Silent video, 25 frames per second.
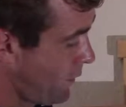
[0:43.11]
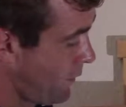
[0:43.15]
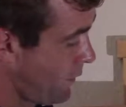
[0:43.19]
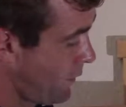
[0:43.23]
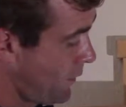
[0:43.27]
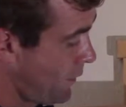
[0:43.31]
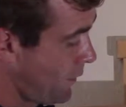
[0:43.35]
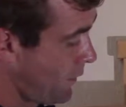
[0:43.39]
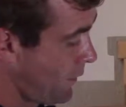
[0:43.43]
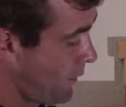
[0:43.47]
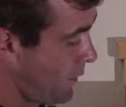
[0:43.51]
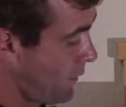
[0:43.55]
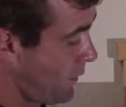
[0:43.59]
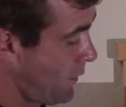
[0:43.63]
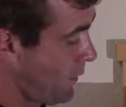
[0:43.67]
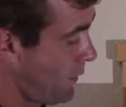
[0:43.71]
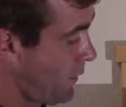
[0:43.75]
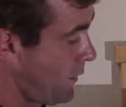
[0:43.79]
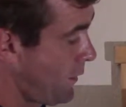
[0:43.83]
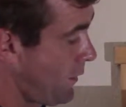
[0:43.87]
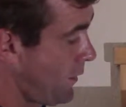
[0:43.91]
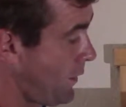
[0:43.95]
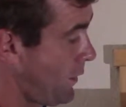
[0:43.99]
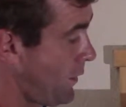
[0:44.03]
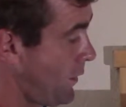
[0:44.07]

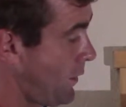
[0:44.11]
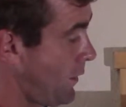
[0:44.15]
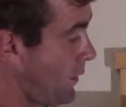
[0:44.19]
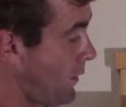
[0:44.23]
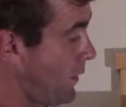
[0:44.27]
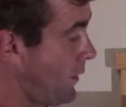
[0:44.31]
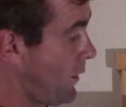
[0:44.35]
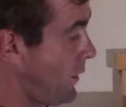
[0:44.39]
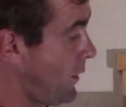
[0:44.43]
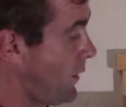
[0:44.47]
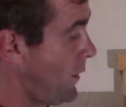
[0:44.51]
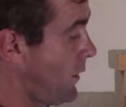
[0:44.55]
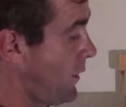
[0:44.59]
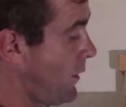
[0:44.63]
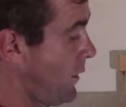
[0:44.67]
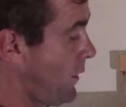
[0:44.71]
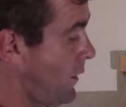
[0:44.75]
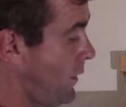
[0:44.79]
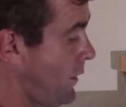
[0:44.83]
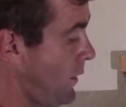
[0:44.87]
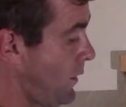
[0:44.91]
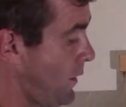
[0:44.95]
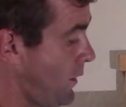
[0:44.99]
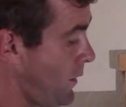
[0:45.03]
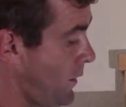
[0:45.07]

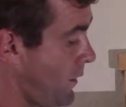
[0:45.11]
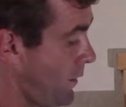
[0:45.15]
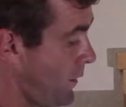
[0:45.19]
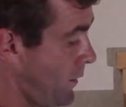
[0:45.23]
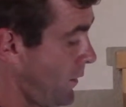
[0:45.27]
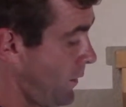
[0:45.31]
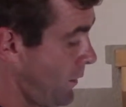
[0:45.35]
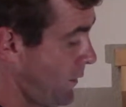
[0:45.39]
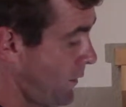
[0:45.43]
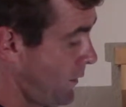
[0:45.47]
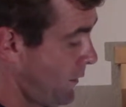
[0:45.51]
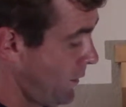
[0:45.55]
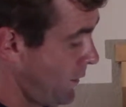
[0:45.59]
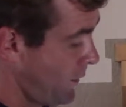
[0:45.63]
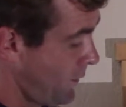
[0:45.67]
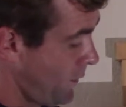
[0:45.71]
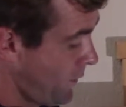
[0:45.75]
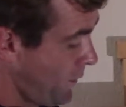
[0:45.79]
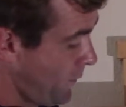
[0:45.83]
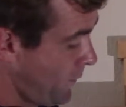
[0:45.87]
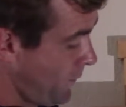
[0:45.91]
Nothing is said.